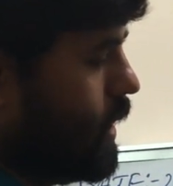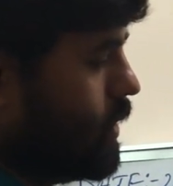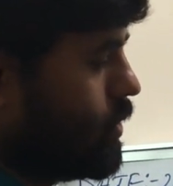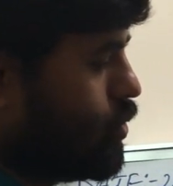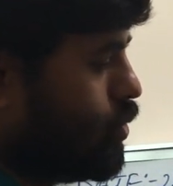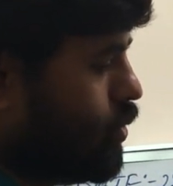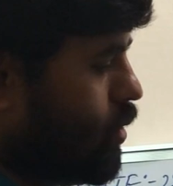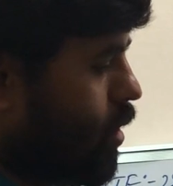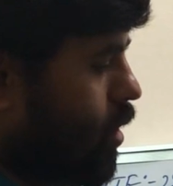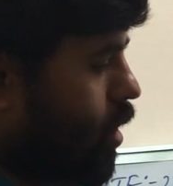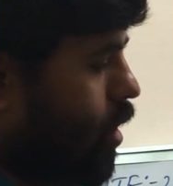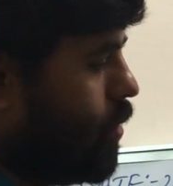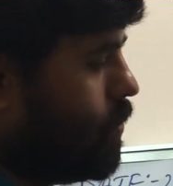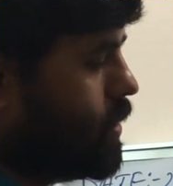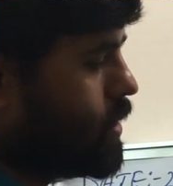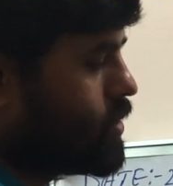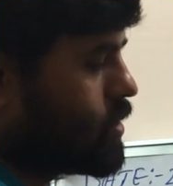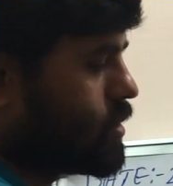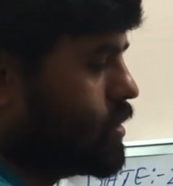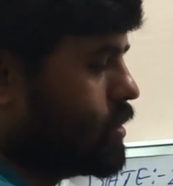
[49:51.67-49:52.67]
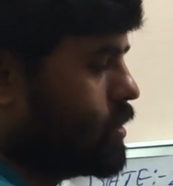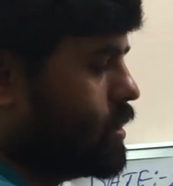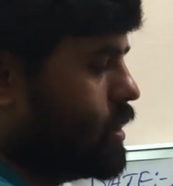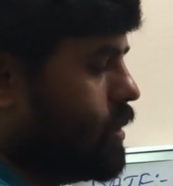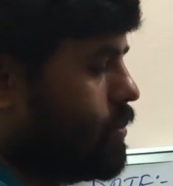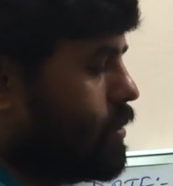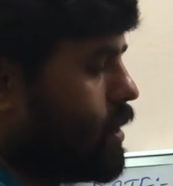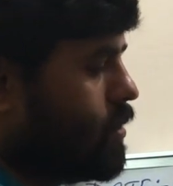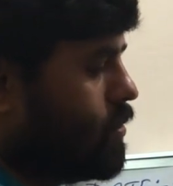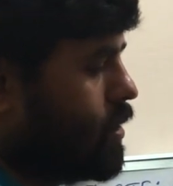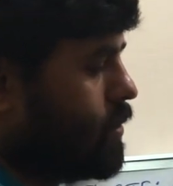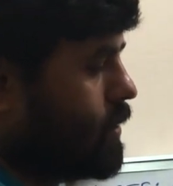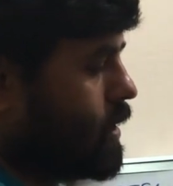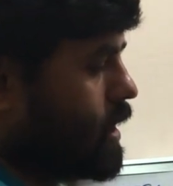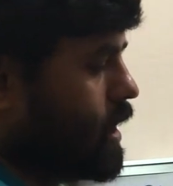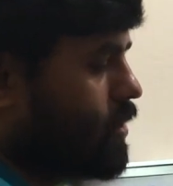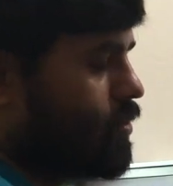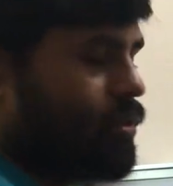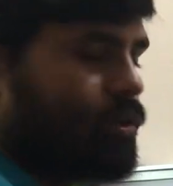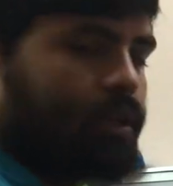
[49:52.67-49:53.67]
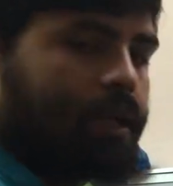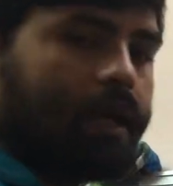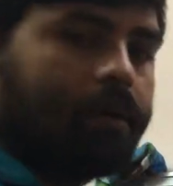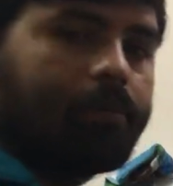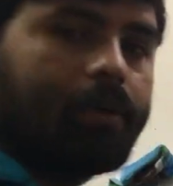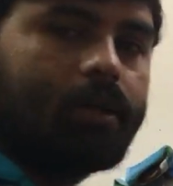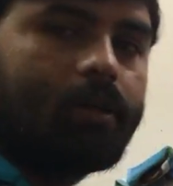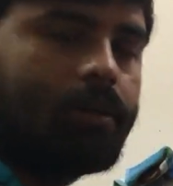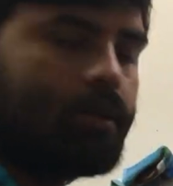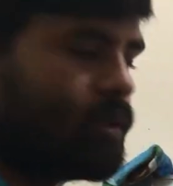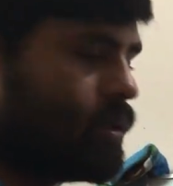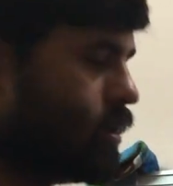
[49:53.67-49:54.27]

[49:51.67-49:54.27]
So how much number will be there for diamond?